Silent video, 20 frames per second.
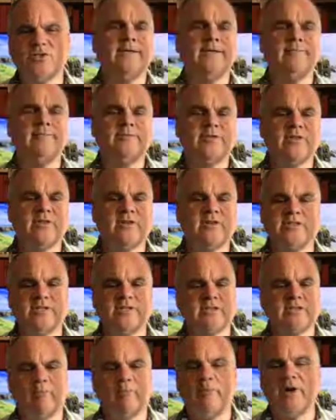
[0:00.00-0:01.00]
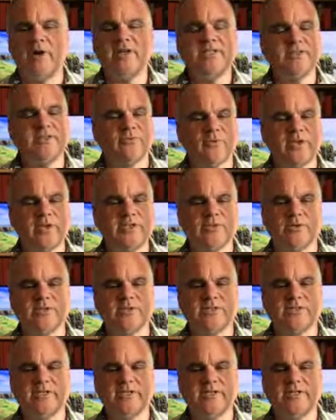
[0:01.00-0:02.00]
So there's a bunch of
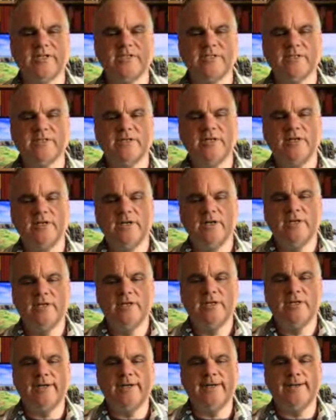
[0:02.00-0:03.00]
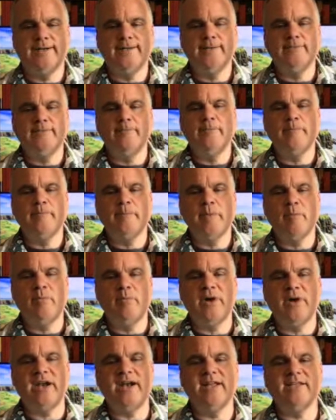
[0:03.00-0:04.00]
resources.
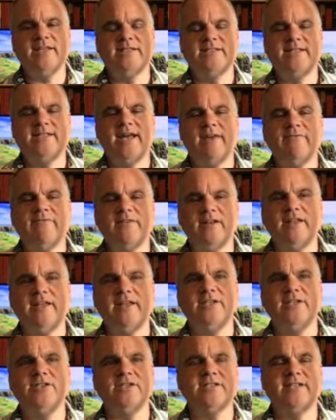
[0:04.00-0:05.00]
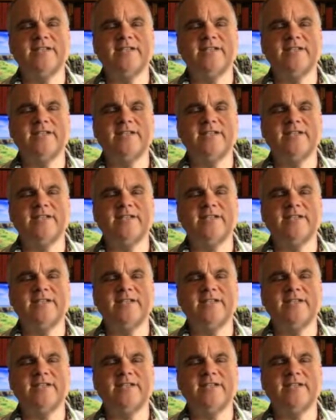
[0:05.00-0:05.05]
But it is definitely just